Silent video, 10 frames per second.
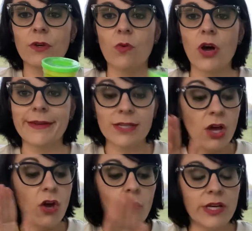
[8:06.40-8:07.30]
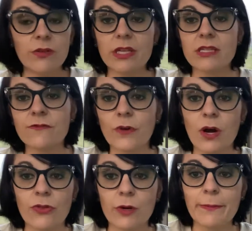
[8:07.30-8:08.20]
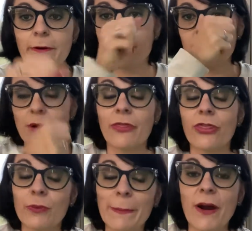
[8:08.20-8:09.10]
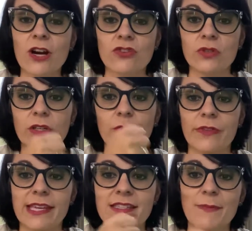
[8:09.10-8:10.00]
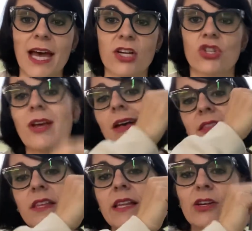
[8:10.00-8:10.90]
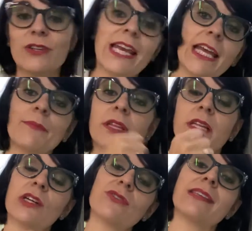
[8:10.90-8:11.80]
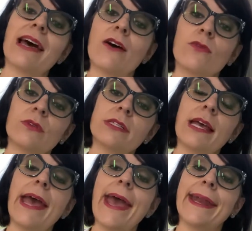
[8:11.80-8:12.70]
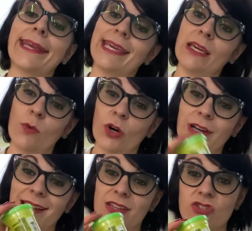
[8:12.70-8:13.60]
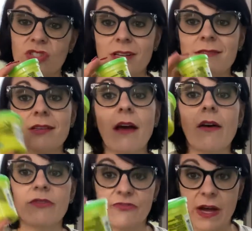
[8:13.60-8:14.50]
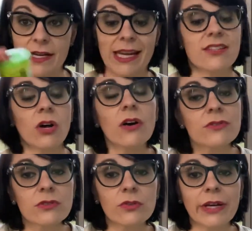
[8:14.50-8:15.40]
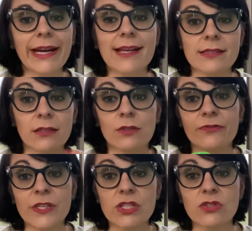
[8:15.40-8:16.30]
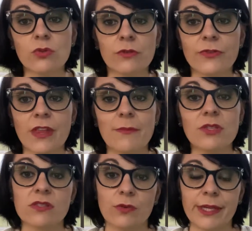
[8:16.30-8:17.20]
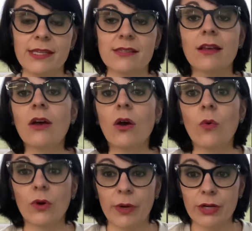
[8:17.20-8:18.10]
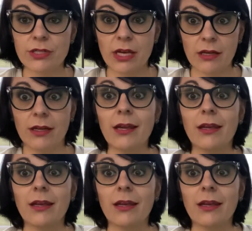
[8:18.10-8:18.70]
want. We do this for our three-part drill where they smash the letter name, the letter sound, and a keyword, and it's just fun. It's also great as a little fidget tool for them to squeeze when we are done,